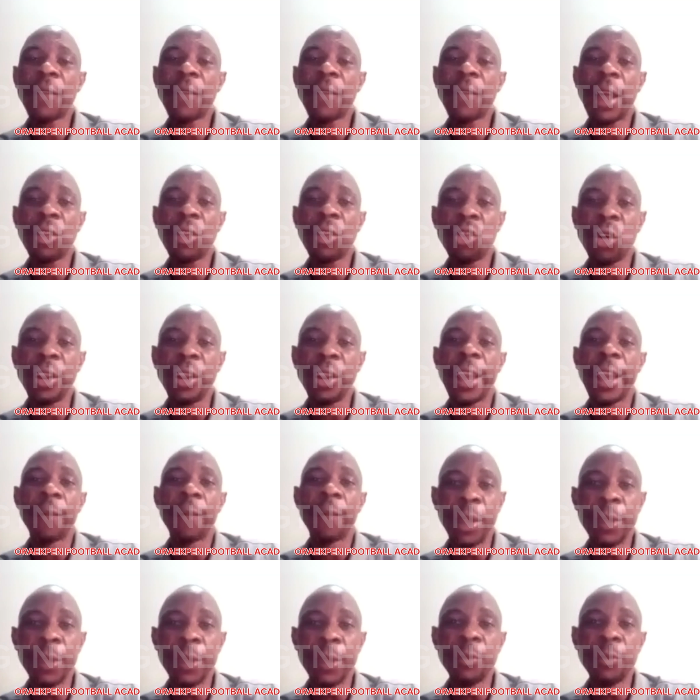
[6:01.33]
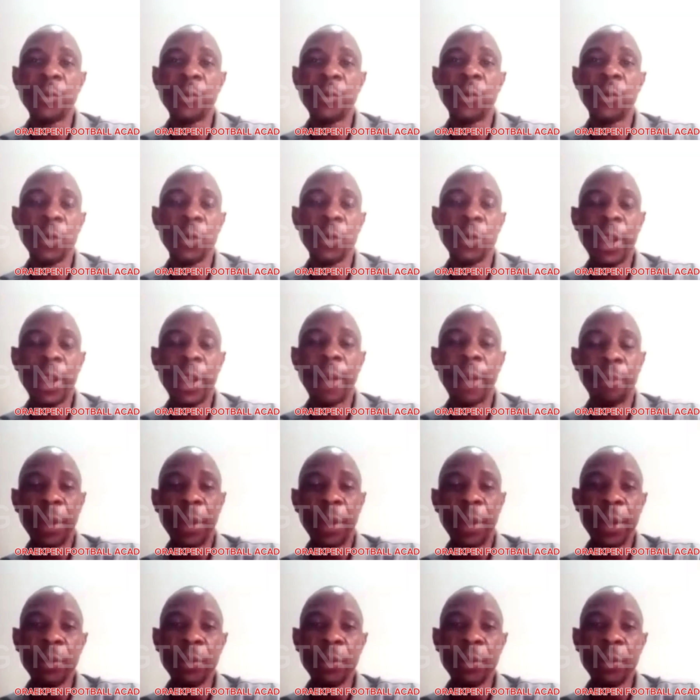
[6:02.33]
that joy. They are
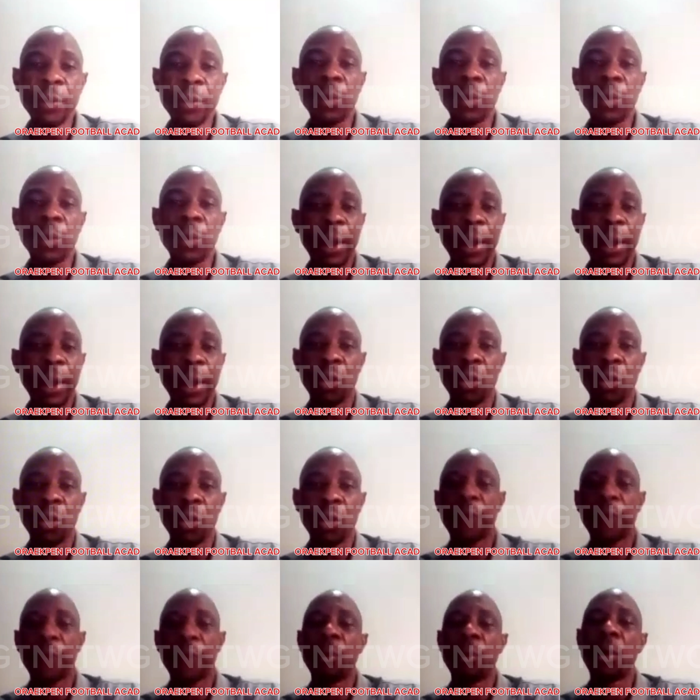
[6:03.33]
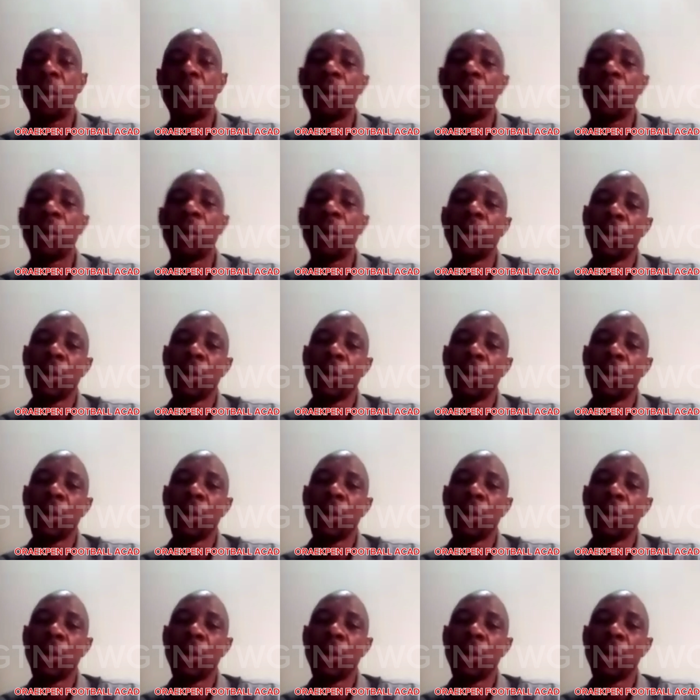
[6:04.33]
playing mature football.